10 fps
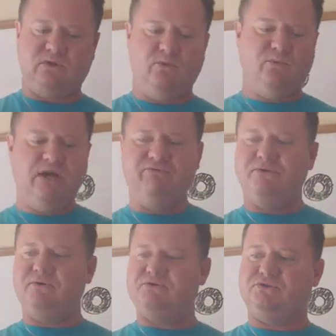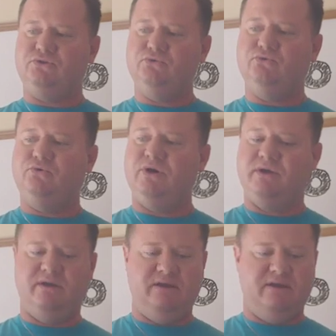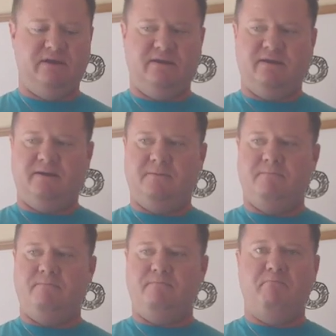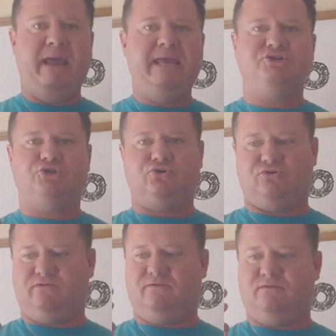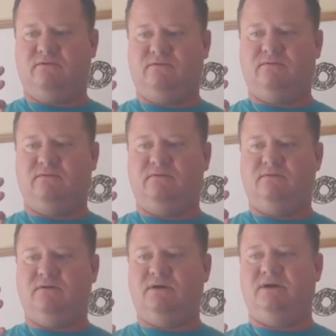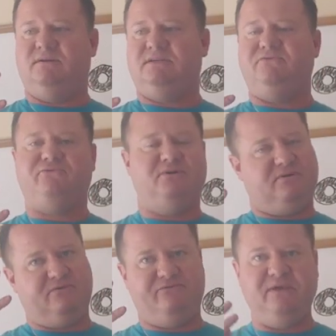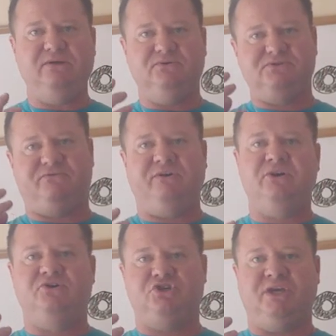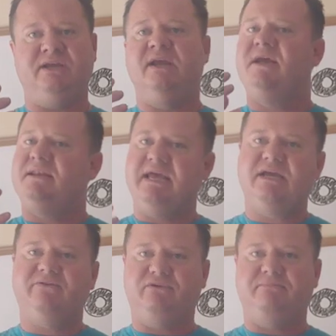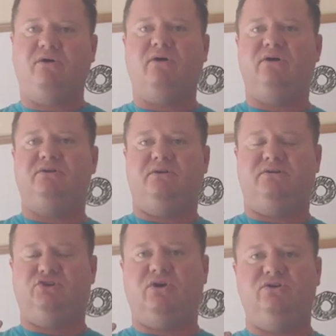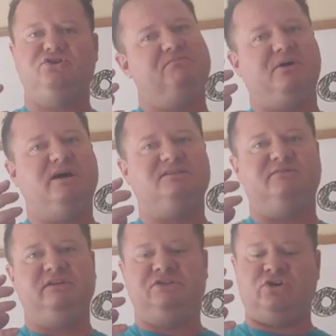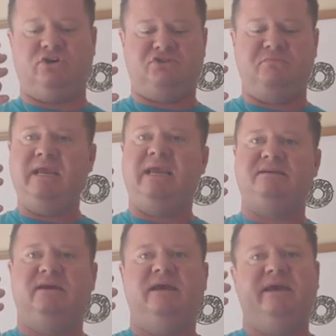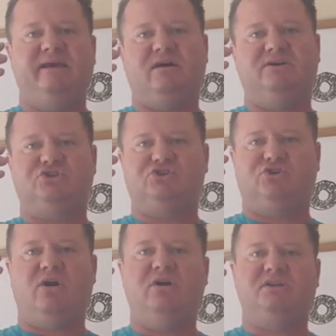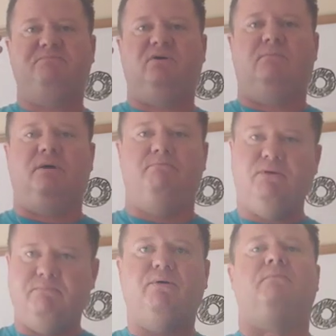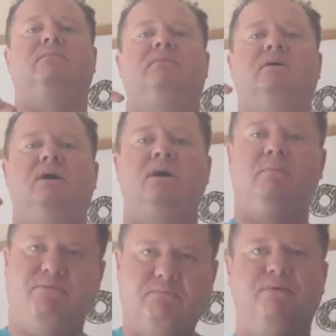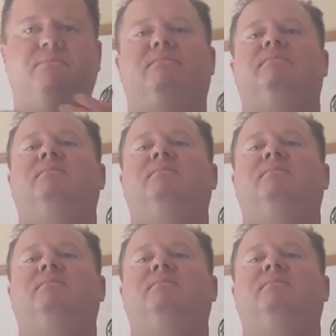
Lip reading: whenever those two major different fields of energy, negatively charged and positively charged meet, it causes your heart to pump. Boom, boom, boom, boom,